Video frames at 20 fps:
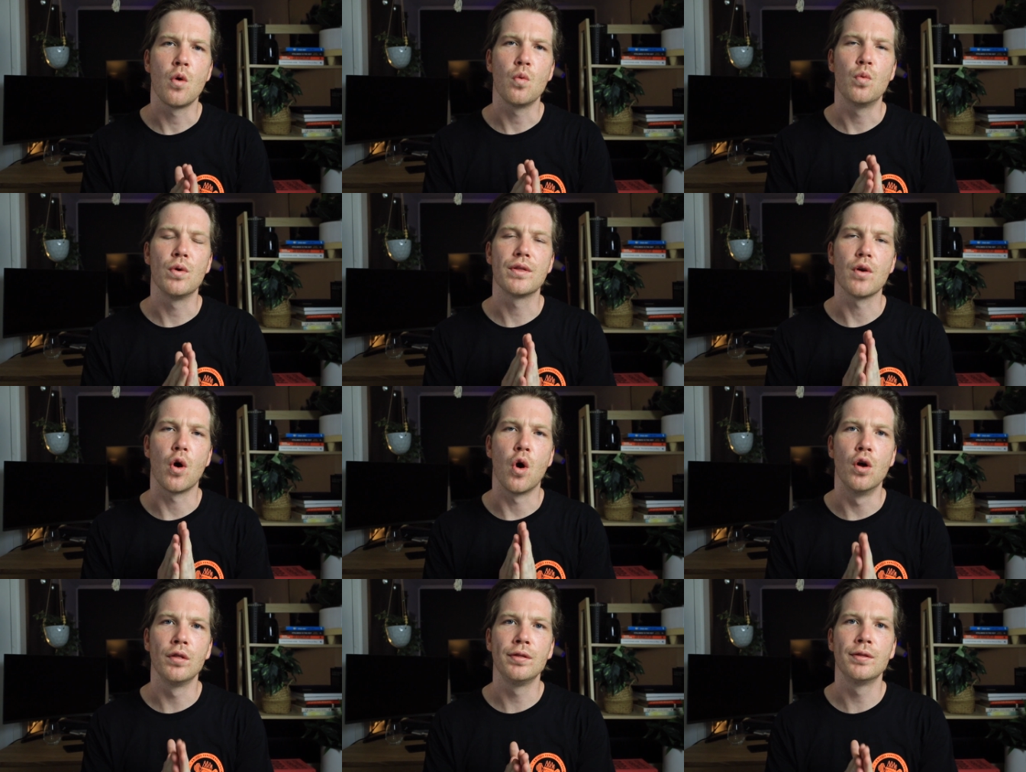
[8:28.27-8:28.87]
with
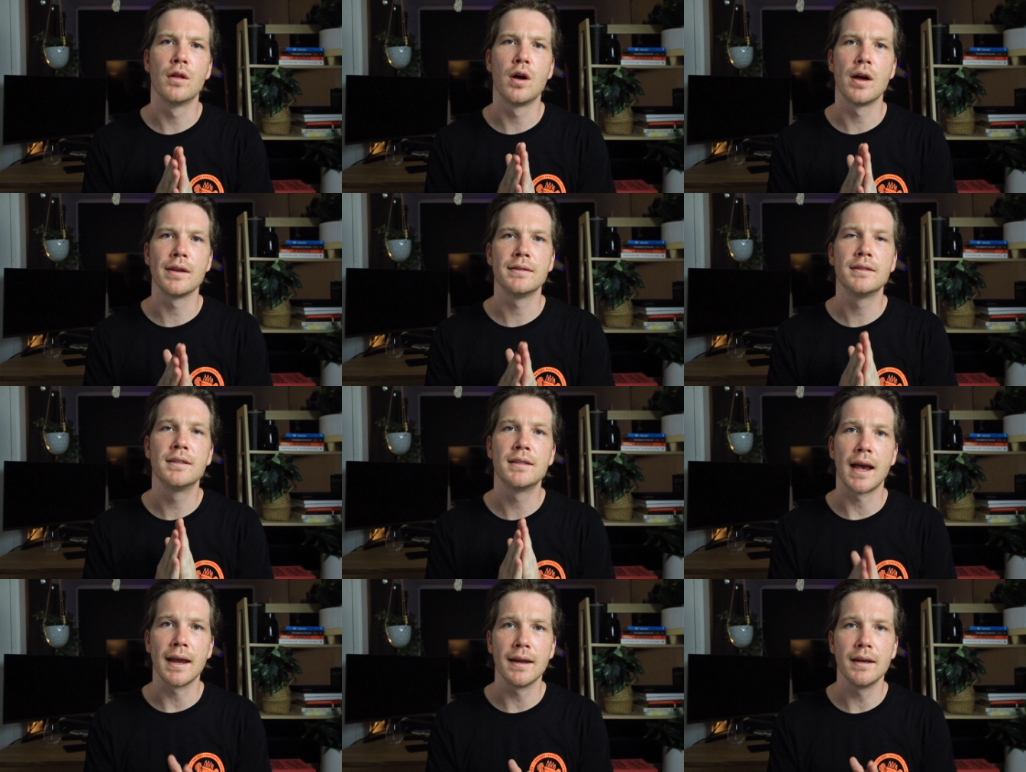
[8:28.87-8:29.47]
online
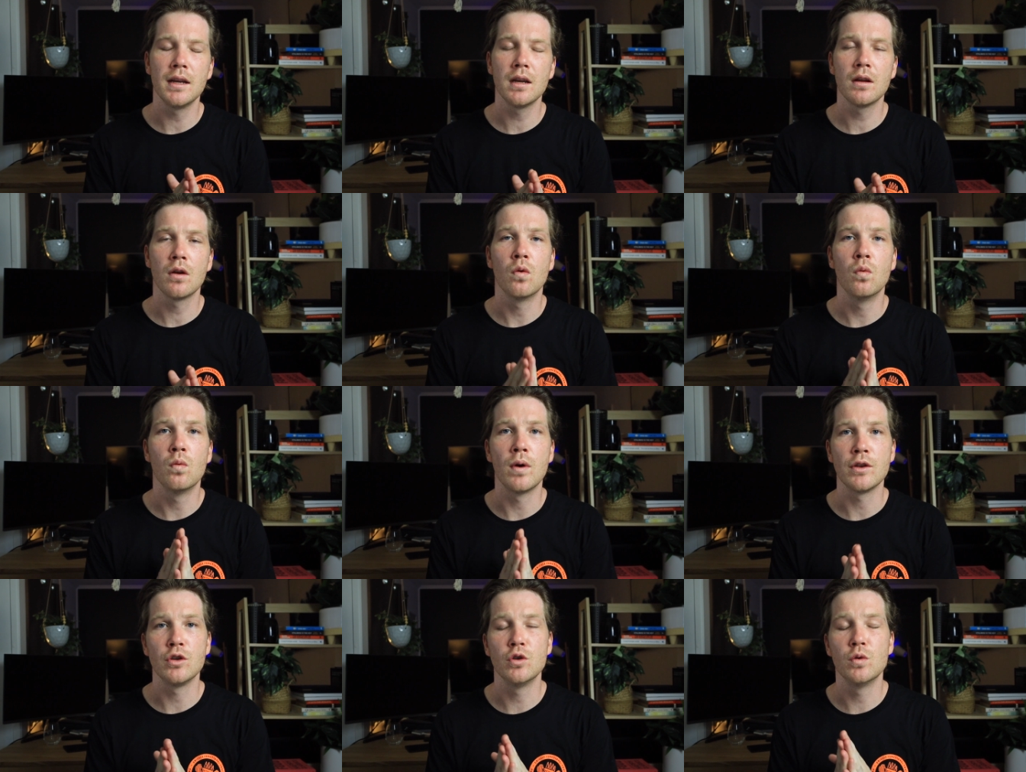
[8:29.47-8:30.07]
dating
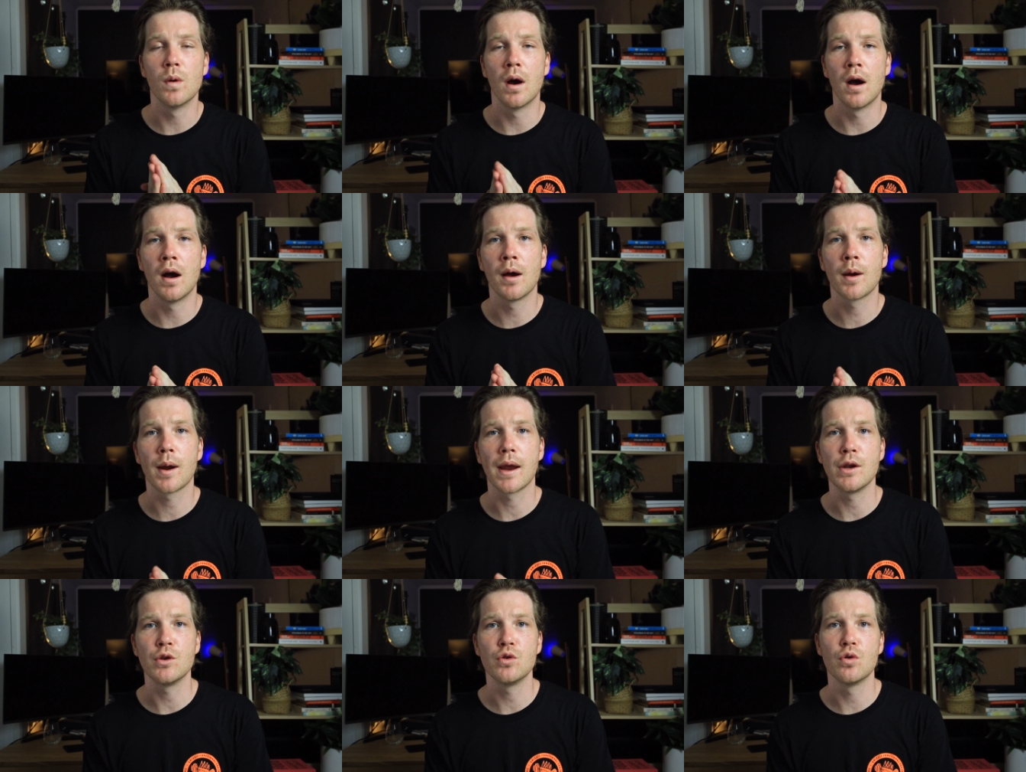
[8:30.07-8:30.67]
when you
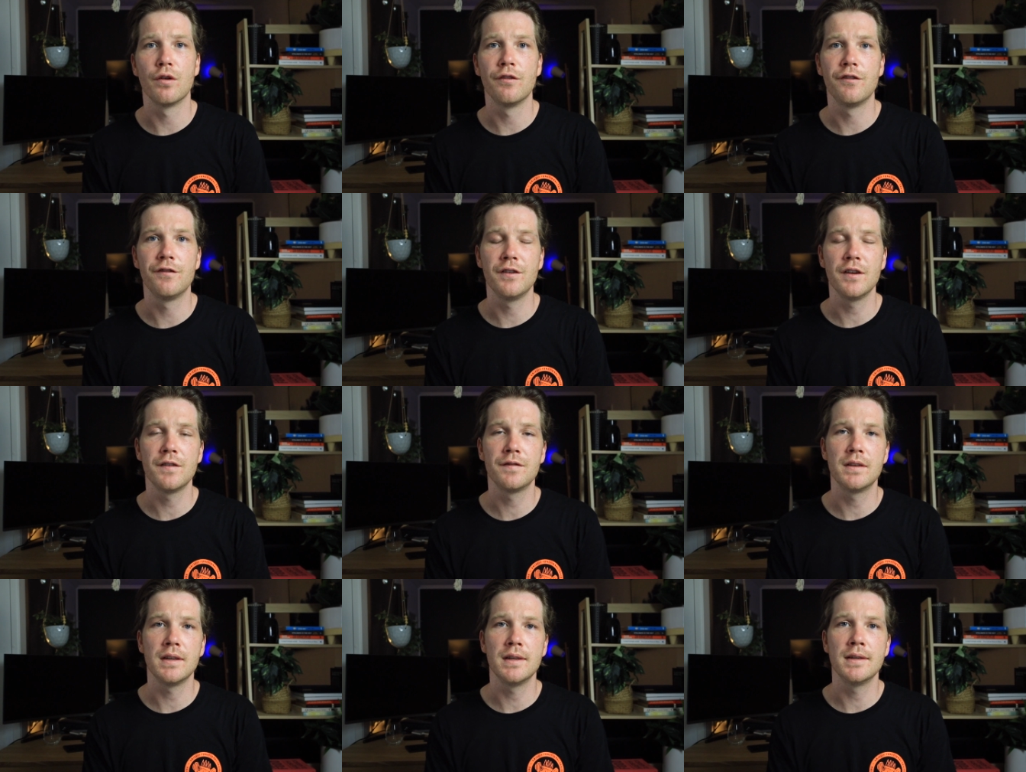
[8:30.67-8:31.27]
are in your
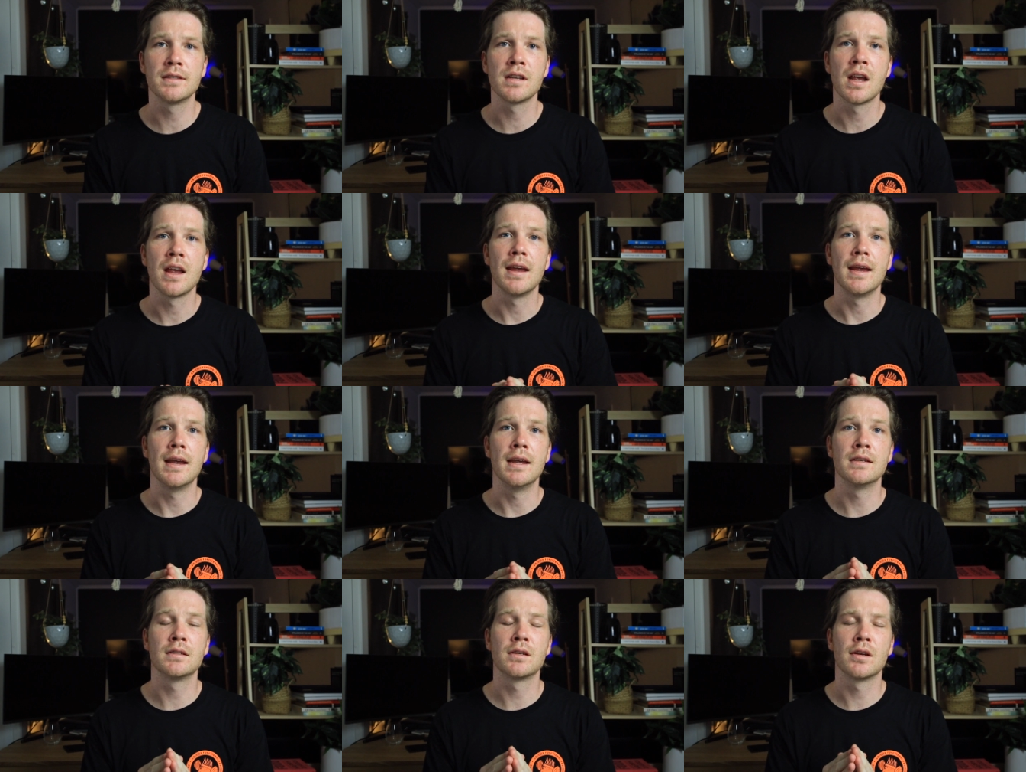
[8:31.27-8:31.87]
50s
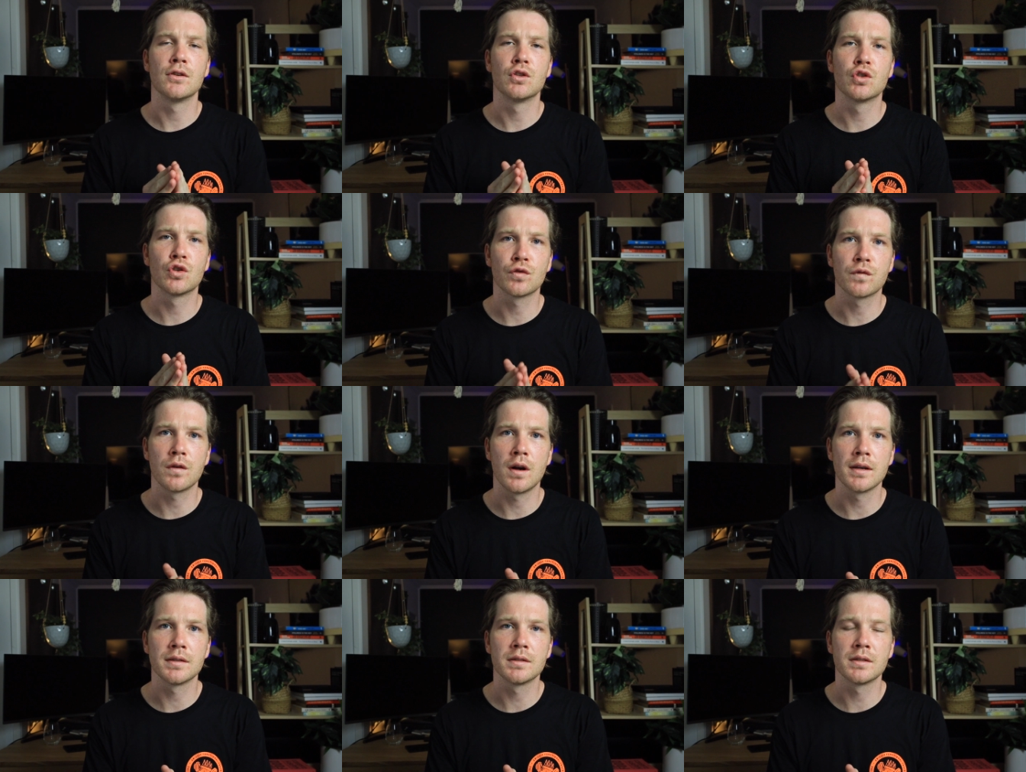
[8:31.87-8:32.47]
is
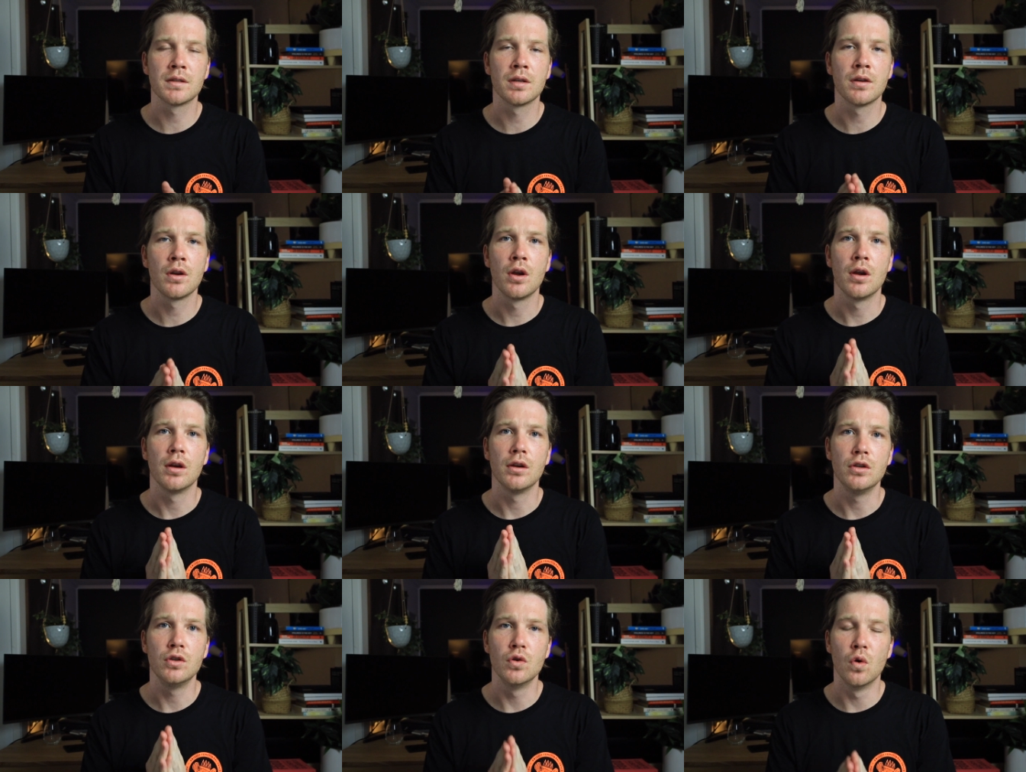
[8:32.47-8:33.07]
trust
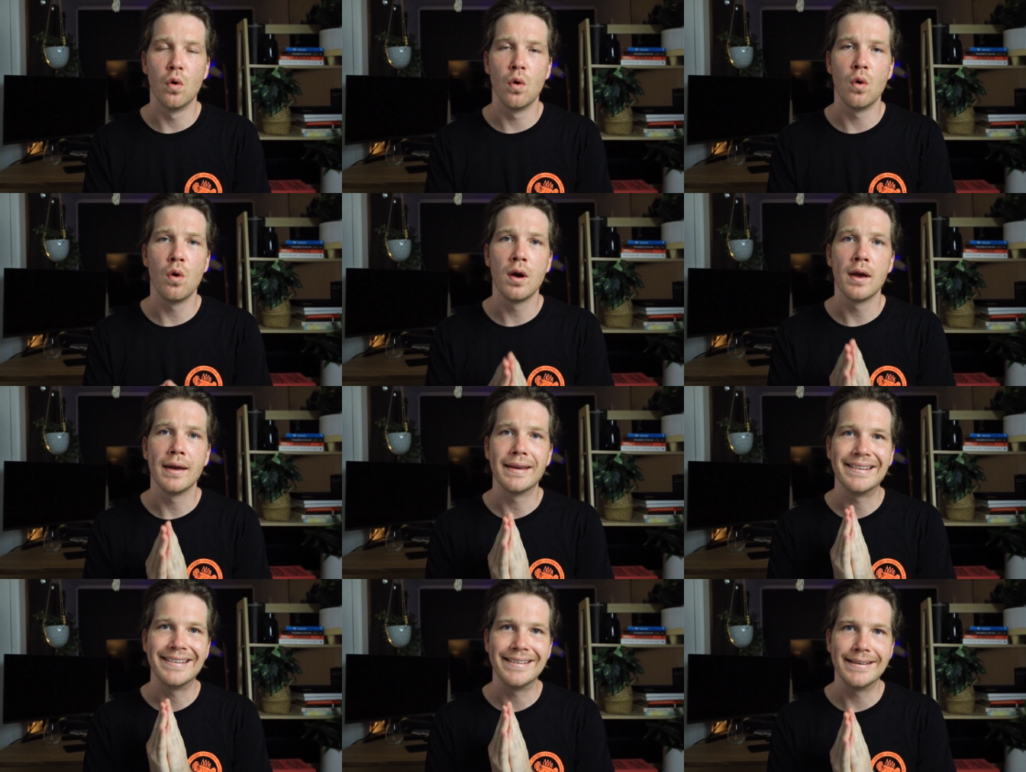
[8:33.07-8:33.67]
your
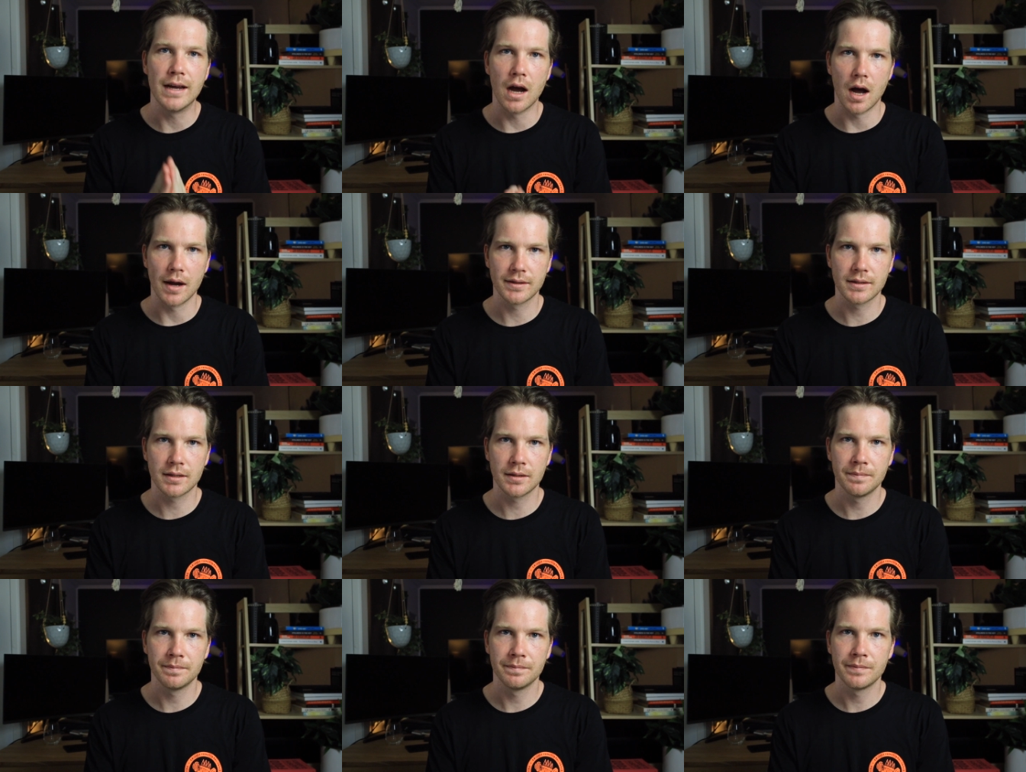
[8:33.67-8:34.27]

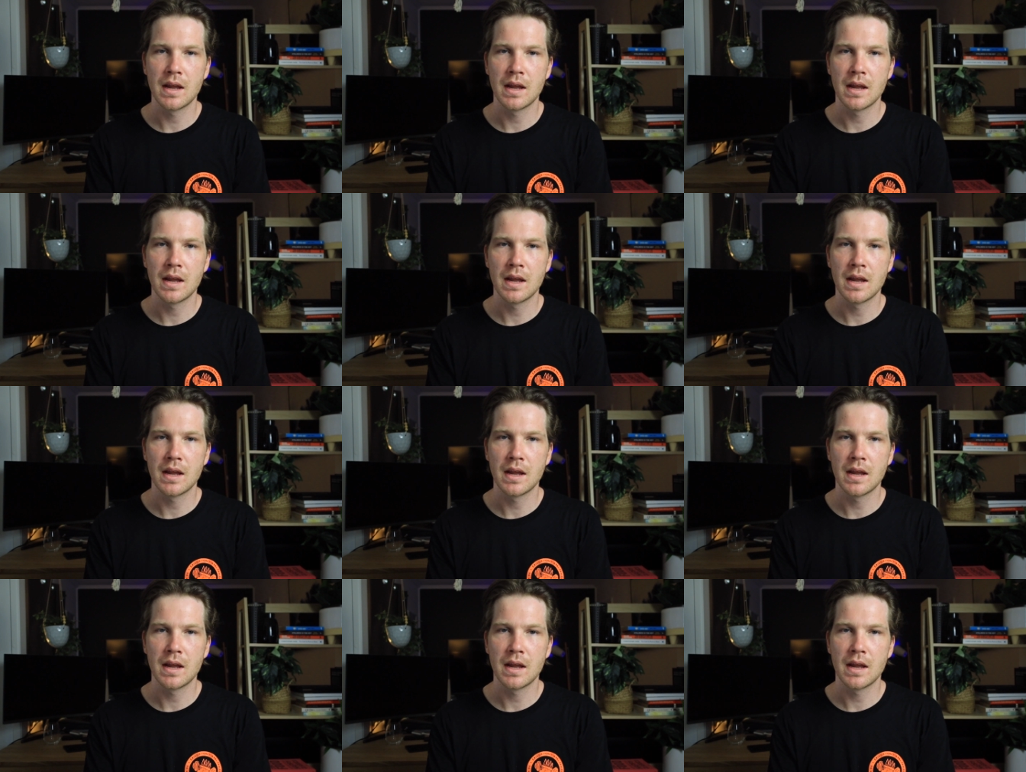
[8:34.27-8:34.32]
gut.